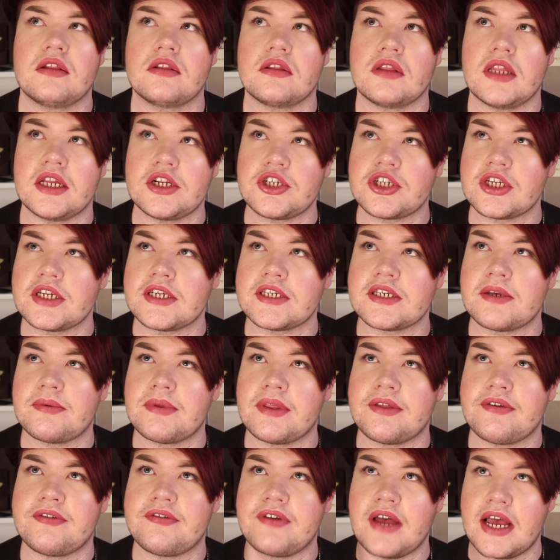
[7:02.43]
Literally some
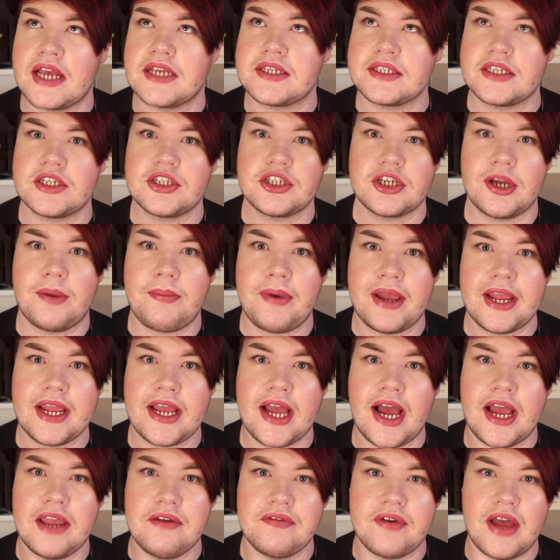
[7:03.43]
of the fastest shipping
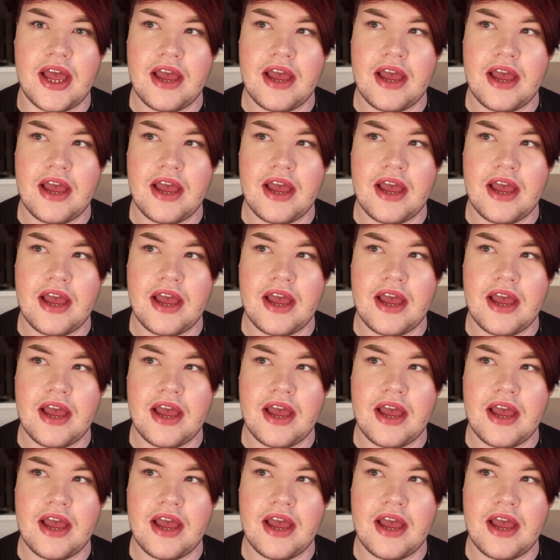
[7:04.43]
I've